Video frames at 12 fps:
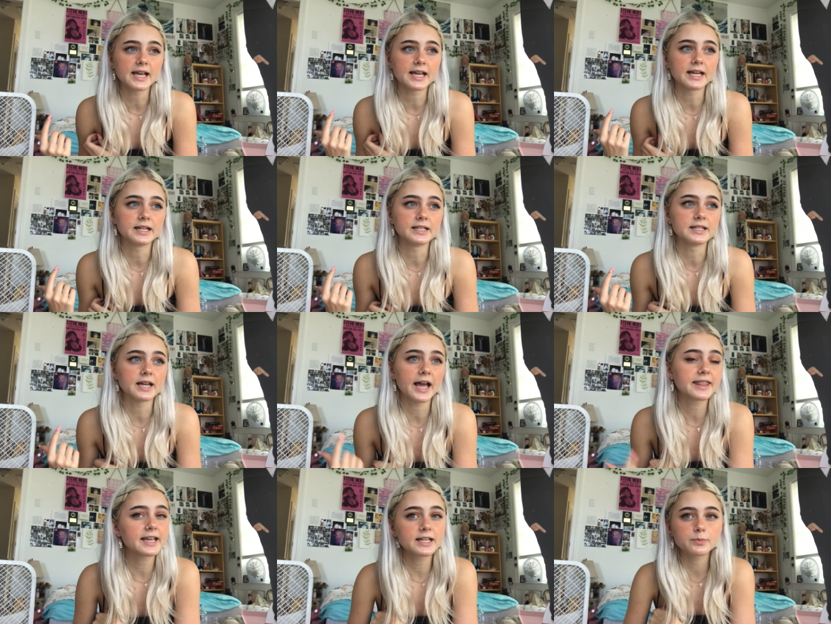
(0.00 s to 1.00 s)
and I
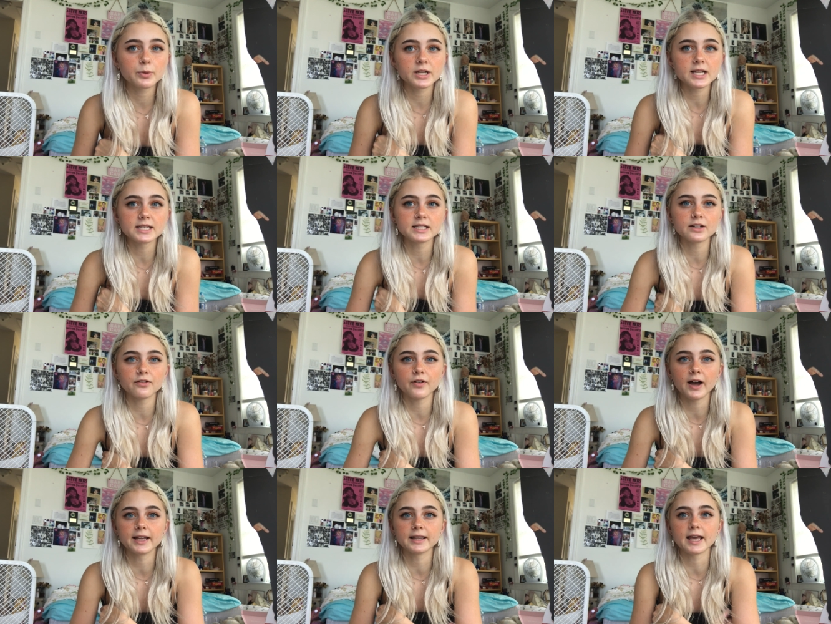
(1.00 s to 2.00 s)
think it's pretty easy to find.